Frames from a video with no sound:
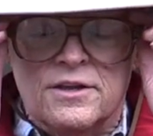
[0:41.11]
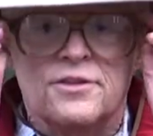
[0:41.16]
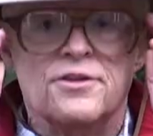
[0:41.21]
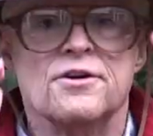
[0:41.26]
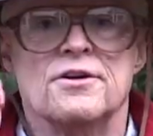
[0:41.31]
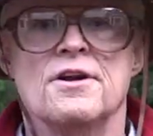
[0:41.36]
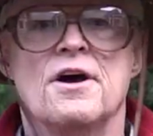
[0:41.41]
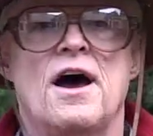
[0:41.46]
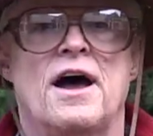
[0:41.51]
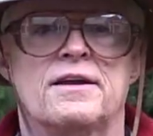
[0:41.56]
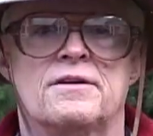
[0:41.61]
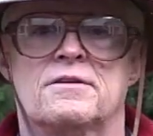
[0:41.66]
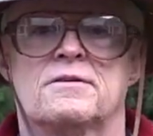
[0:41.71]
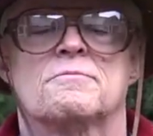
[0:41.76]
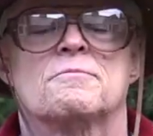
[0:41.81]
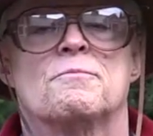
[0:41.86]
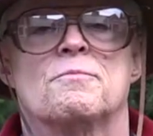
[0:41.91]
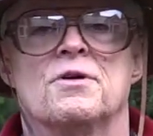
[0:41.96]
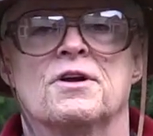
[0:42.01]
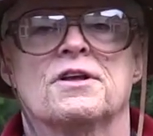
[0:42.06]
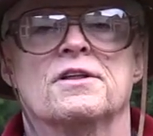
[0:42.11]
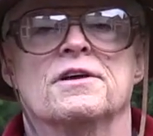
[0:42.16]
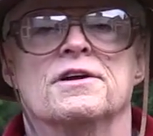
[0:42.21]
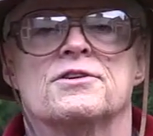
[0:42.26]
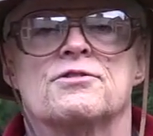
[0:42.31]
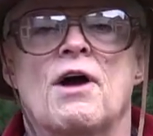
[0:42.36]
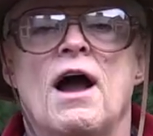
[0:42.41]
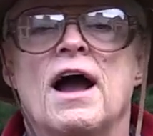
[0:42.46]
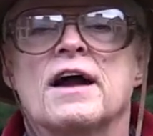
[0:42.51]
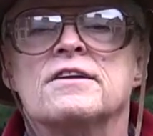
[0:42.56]
They're not particularly
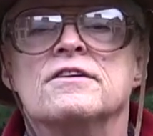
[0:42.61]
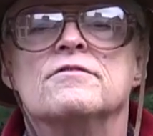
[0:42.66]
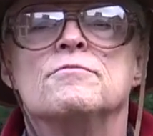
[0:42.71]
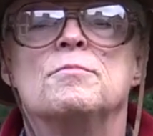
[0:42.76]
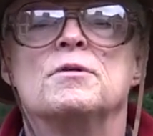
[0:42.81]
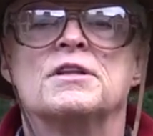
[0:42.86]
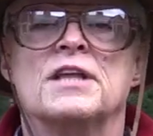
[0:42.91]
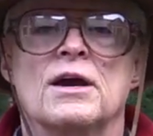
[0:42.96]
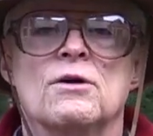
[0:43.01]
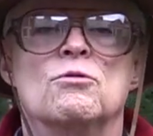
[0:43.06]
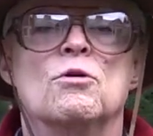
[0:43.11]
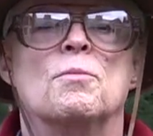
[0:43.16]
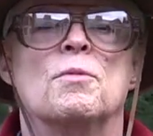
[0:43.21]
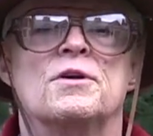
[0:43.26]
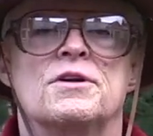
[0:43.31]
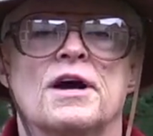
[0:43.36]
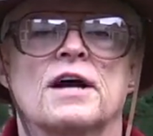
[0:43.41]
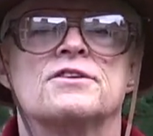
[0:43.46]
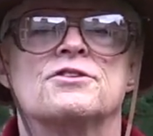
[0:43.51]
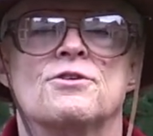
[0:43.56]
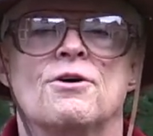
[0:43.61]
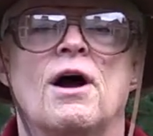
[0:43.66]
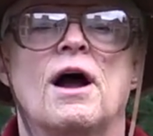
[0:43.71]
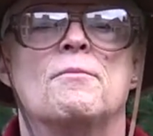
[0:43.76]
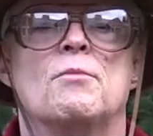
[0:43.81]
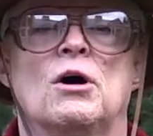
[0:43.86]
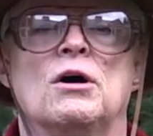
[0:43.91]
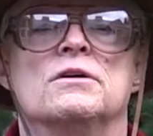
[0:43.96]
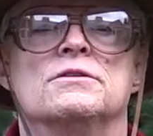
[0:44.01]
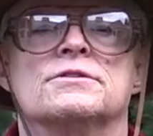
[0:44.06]
attractive, but they will protect your
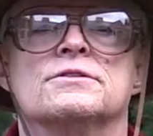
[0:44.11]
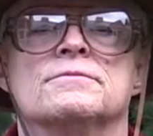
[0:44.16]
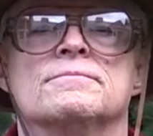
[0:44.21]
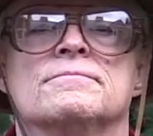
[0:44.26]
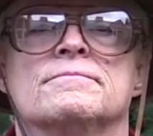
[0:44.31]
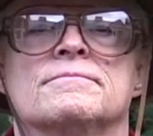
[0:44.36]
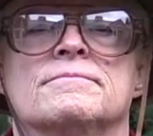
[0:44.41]
eyeballs.